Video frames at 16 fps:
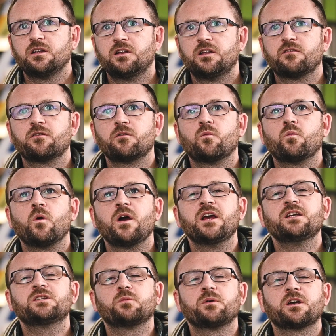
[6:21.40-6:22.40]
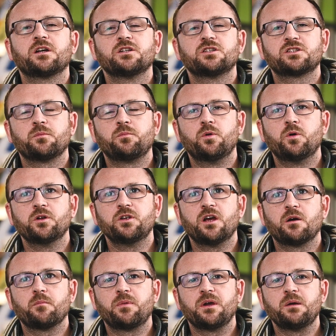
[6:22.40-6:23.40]
different ways we can support
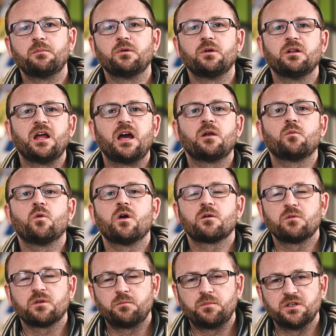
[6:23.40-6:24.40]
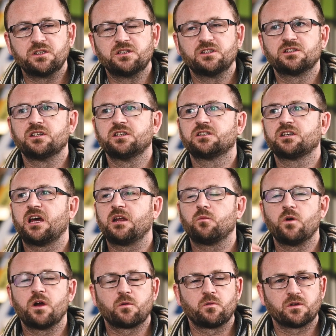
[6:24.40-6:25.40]
young people and work with businesses
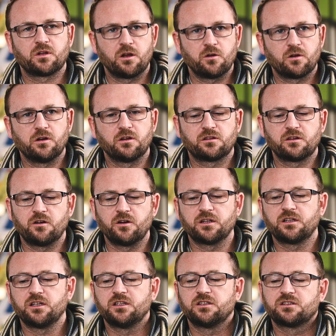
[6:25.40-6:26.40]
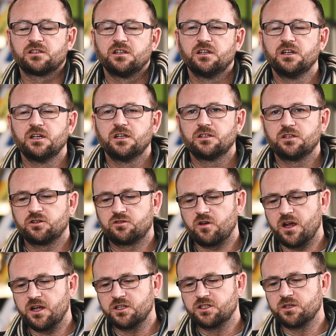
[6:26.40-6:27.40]
and work with local authorities to
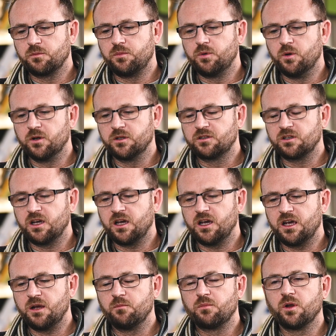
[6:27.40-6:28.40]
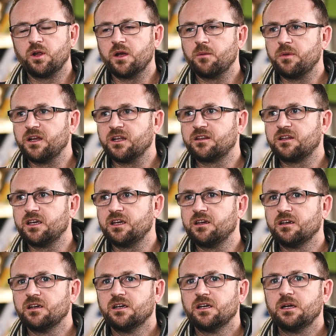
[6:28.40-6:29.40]
try and support
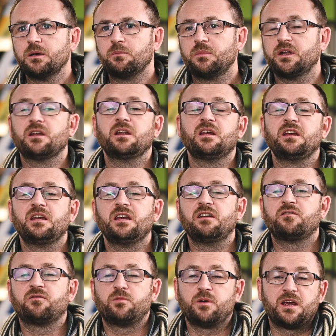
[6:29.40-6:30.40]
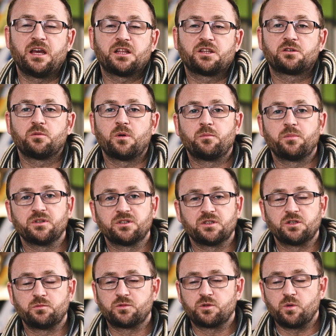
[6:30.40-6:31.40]
employability. But if we get to a
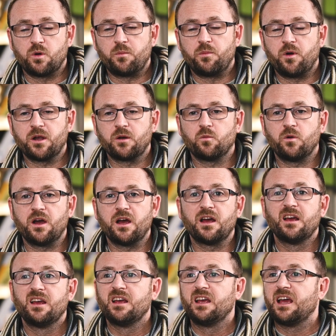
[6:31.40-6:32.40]
point where